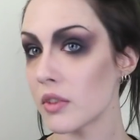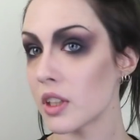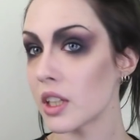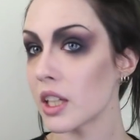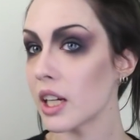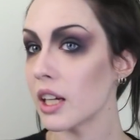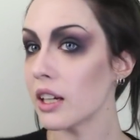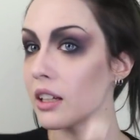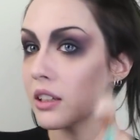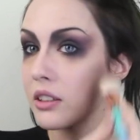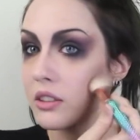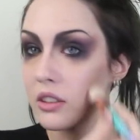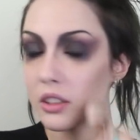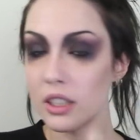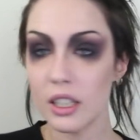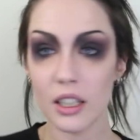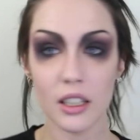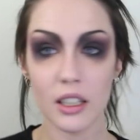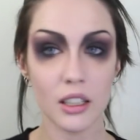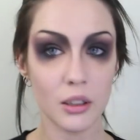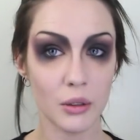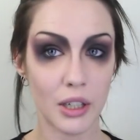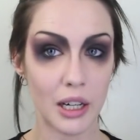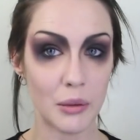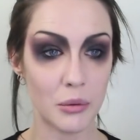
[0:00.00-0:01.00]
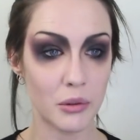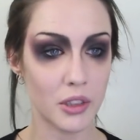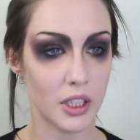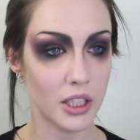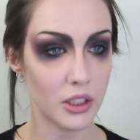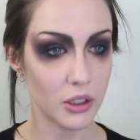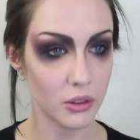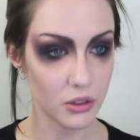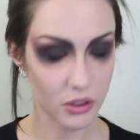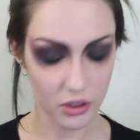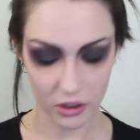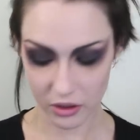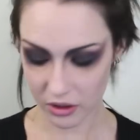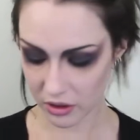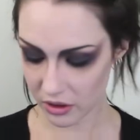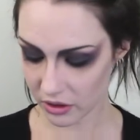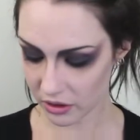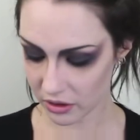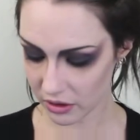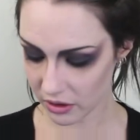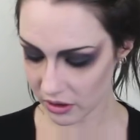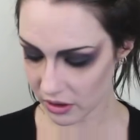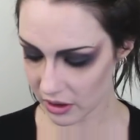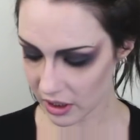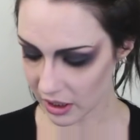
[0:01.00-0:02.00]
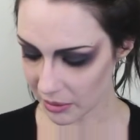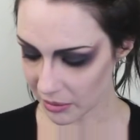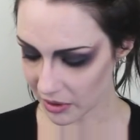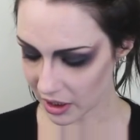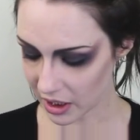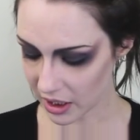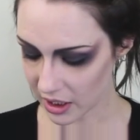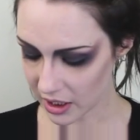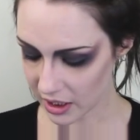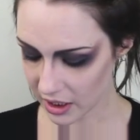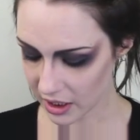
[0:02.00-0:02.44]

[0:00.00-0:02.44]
Okay, so now that we're happy with those contours, I'm gonna